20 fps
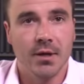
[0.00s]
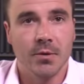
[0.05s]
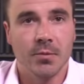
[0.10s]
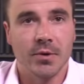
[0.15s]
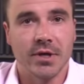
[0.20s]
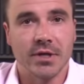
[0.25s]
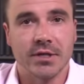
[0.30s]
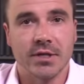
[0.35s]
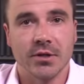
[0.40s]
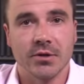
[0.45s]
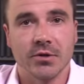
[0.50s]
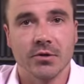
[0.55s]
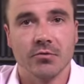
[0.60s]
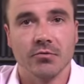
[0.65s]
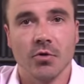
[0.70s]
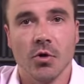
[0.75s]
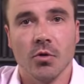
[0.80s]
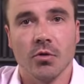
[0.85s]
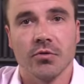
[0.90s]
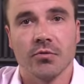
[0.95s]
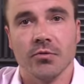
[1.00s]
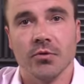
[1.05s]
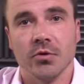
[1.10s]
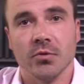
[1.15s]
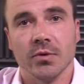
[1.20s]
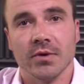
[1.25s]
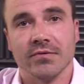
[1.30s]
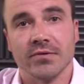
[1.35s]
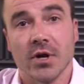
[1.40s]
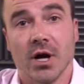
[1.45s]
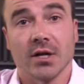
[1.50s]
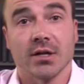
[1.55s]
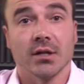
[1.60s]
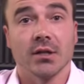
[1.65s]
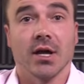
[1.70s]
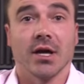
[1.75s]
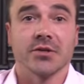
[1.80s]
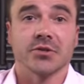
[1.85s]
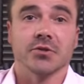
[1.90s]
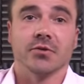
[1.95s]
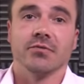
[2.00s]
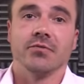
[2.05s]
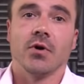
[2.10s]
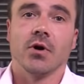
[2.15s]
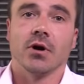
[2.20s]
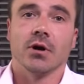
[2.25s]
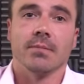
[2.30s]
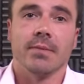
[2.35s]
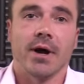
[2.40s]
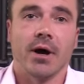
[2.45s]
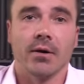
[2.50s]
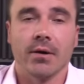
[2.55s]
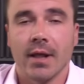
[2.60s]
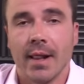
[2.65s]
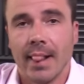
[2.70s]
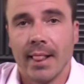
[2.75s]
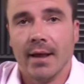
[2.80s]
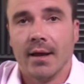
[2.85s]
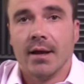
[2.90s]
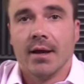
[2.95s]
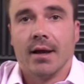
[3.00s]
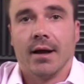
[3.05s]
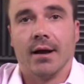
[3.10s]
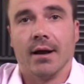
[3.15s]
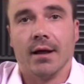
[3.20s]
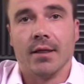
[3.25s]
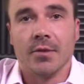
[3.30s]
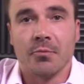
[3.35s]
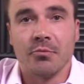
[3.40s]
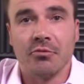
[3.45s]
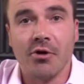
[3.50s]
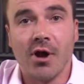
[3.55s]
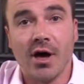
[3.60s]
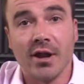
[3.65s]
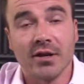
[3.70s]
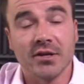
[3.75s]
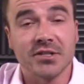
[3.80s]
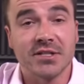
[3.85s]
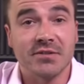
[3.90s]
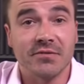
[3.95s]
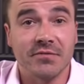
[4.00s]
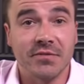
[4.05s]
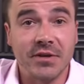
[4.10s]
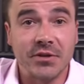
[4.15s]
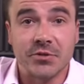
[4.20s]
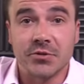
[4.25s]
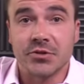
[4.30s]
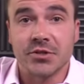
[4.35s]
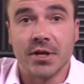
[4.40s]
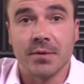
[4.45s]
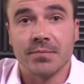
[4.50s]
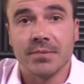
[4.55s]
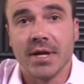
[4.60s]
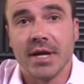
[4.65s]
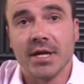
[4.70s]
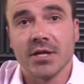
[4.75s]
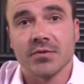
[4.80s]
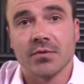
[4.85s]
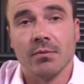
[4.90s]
We continue to roll through. We've talked a lot so far about uh, the products and features updates.